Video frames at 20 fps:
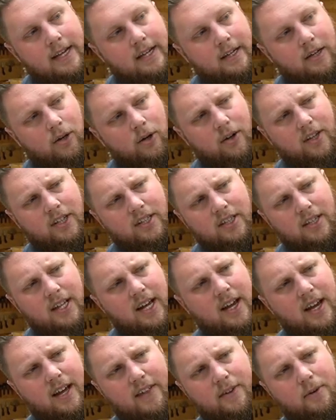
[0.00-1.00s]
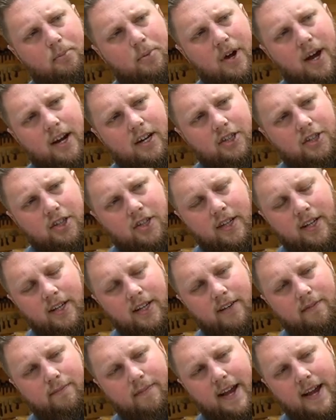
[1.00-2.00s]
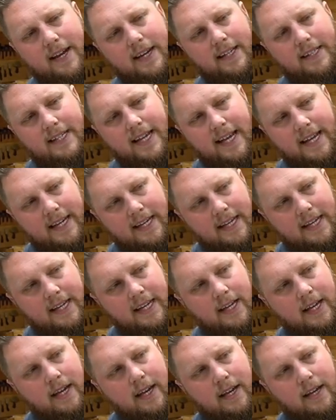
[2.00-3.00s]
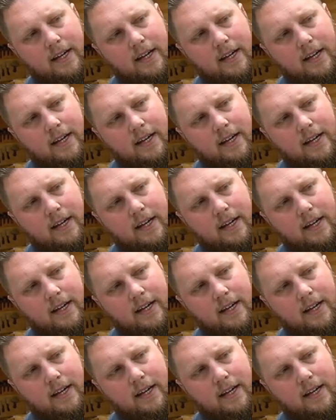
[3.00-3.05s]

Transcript: or there's a lot of other products you can find at Tandy.